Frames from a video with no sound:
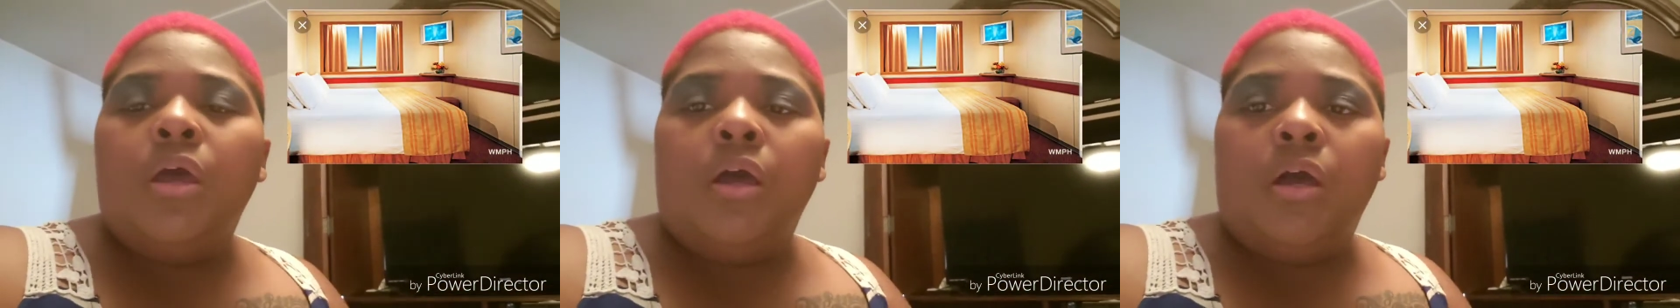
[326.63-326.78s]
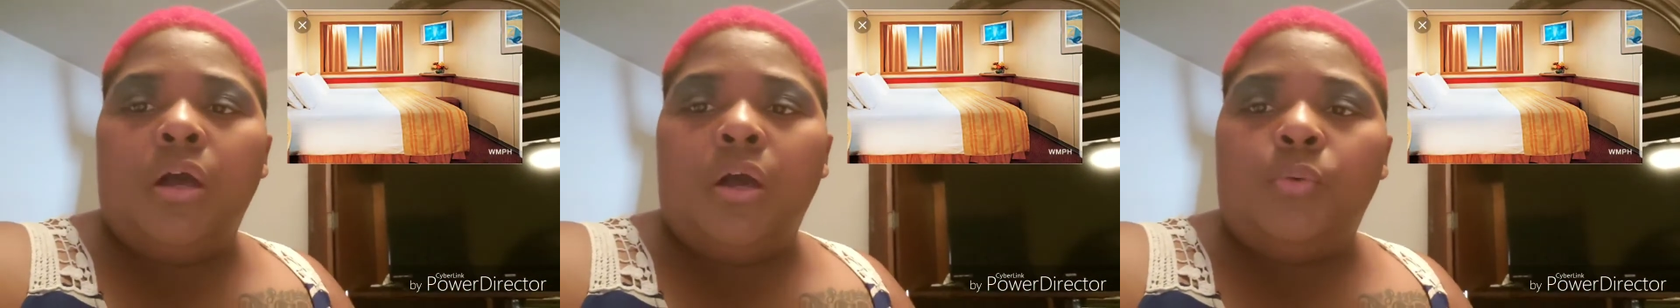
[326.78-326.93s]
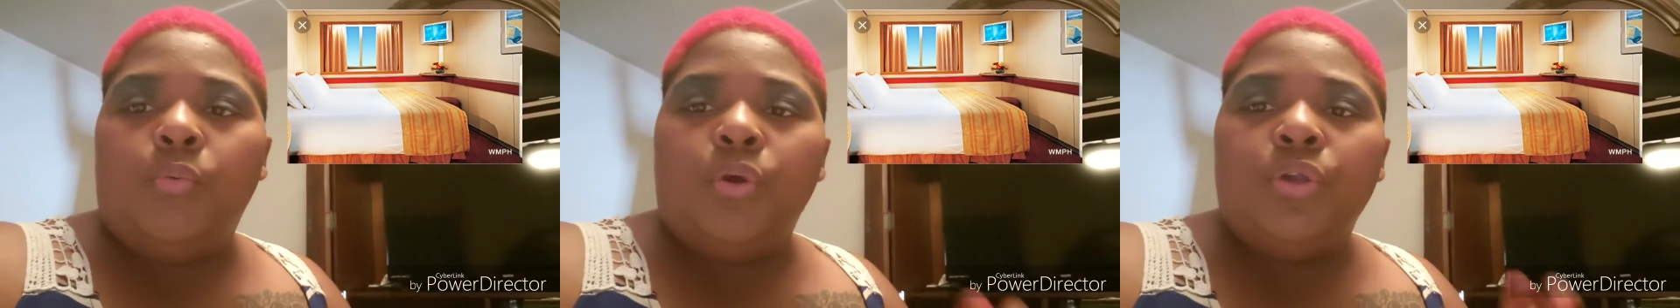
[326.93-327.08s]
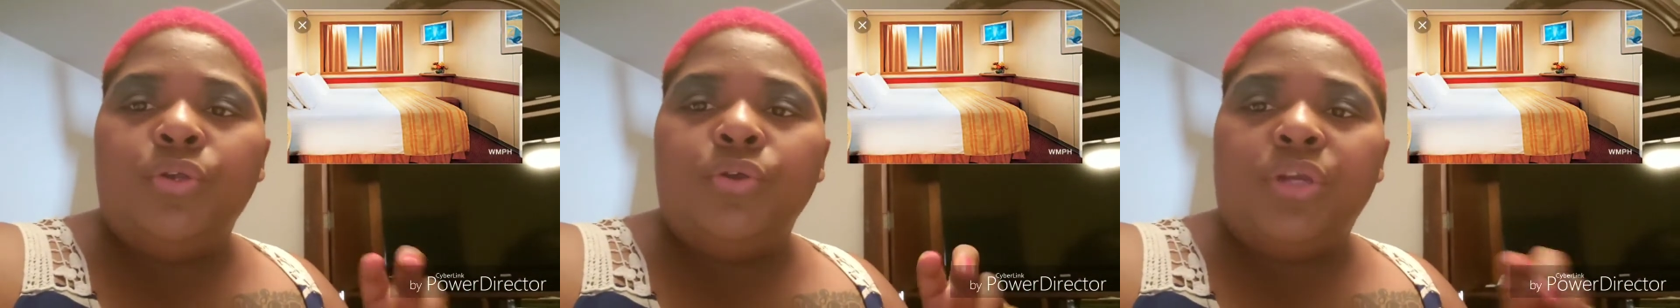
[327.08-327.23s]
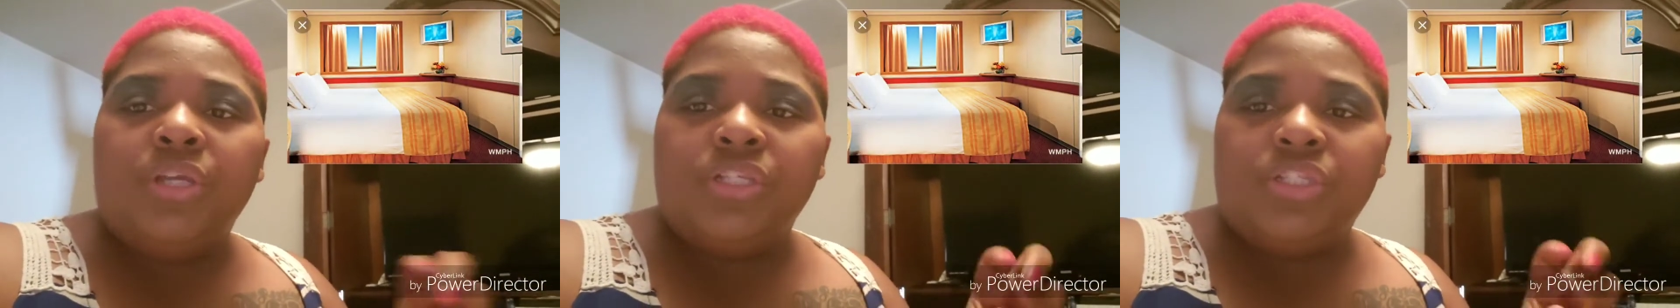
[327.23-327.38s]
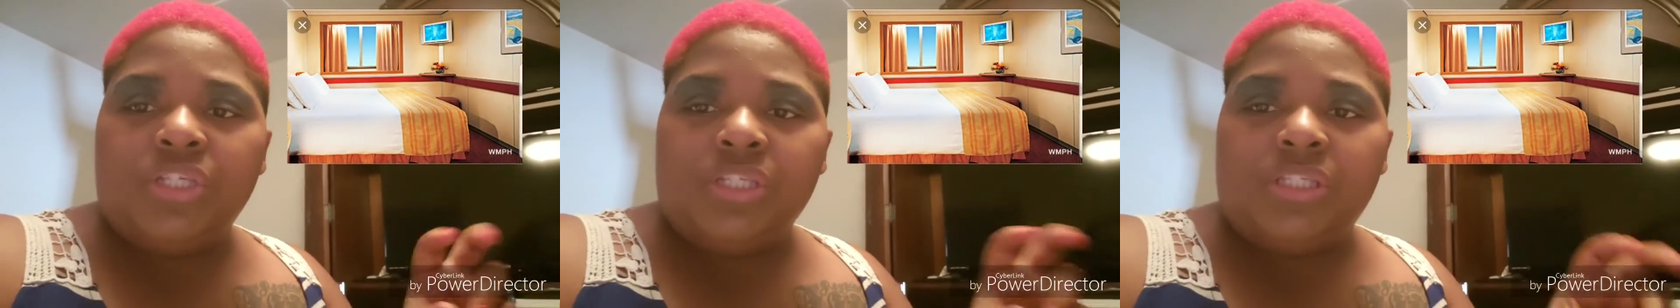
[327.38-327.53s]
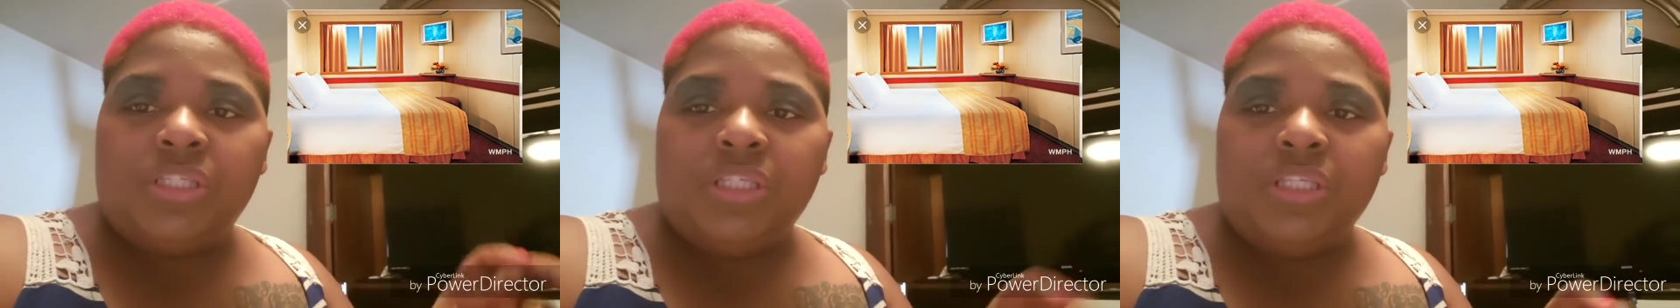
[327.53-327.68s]
where you can
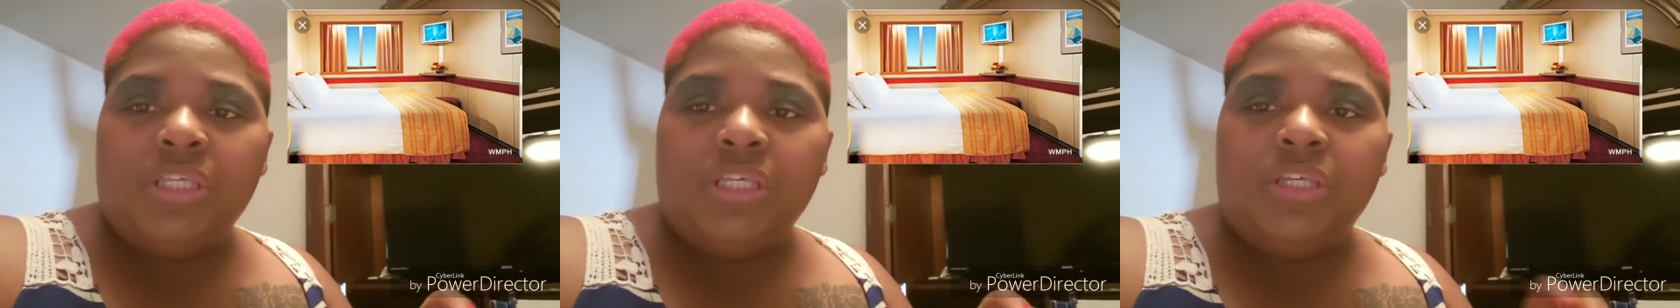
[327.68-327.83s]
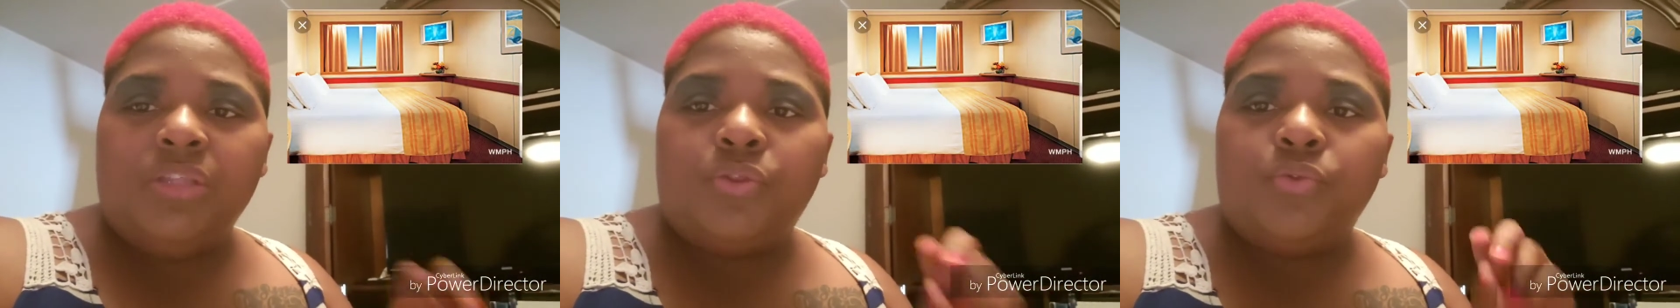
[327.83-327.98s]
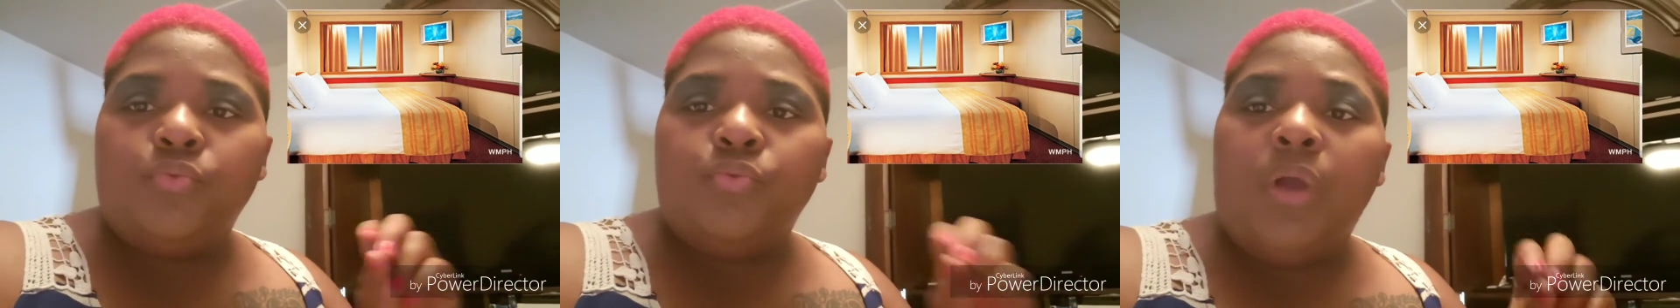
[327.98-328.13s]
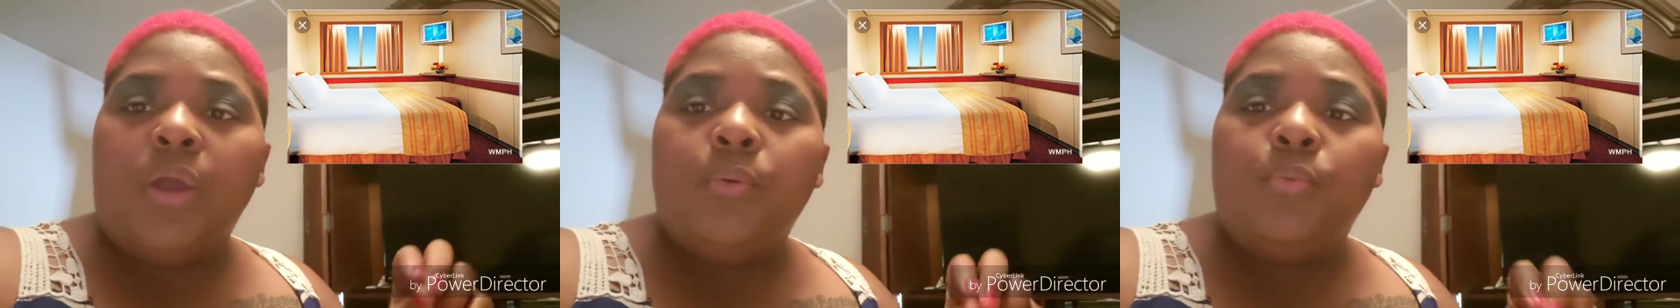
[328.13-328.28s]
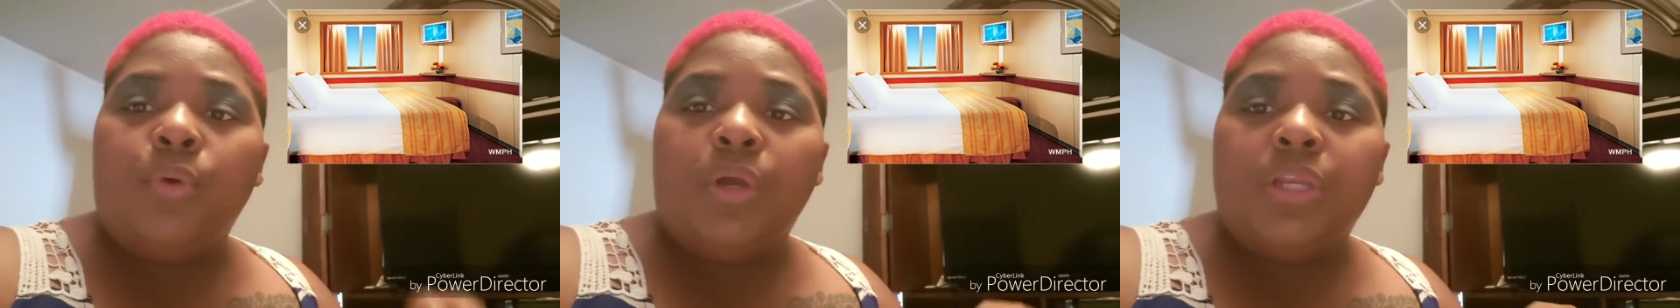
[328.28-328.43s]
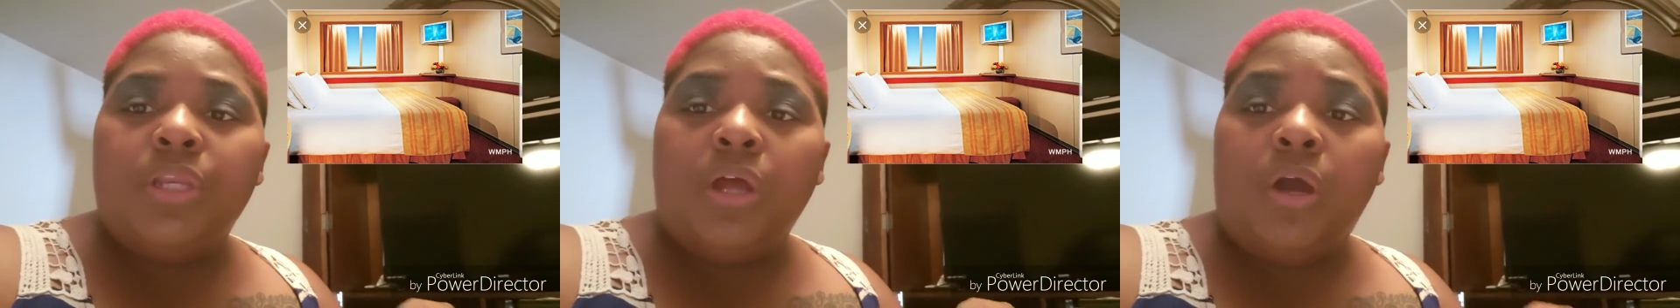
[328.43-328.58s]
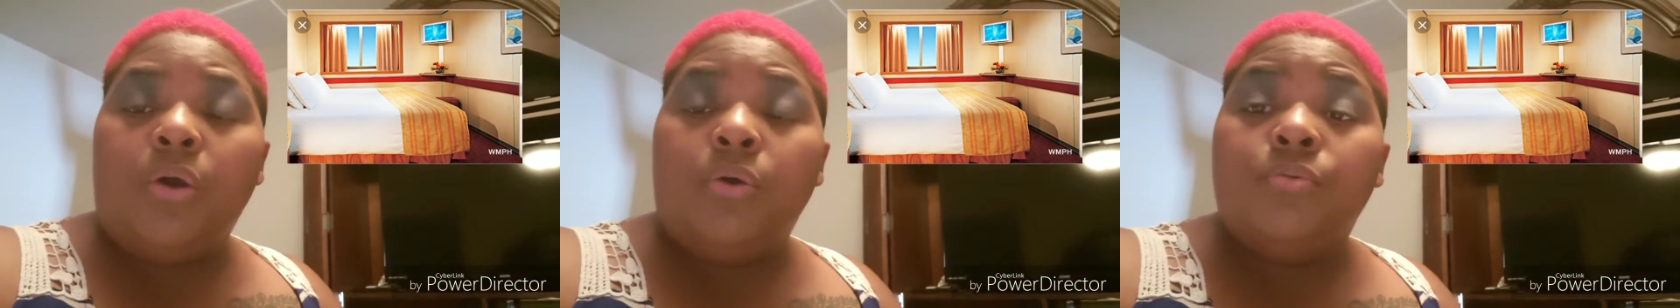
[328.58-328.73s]
just see through a
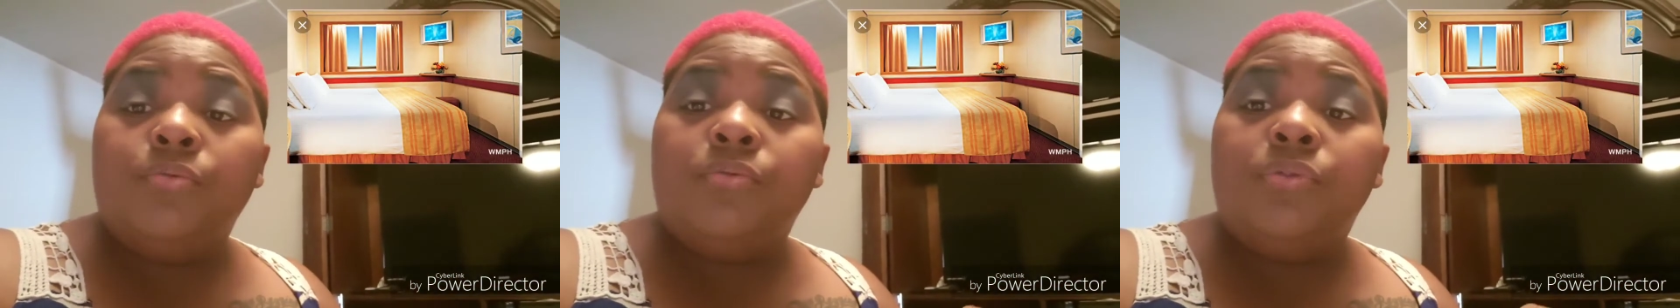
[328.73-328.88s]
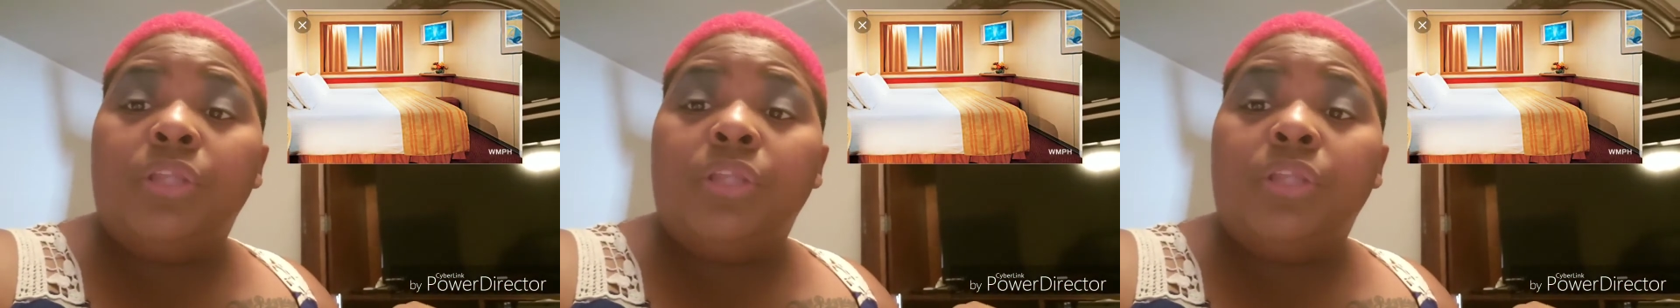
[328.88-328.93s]
window.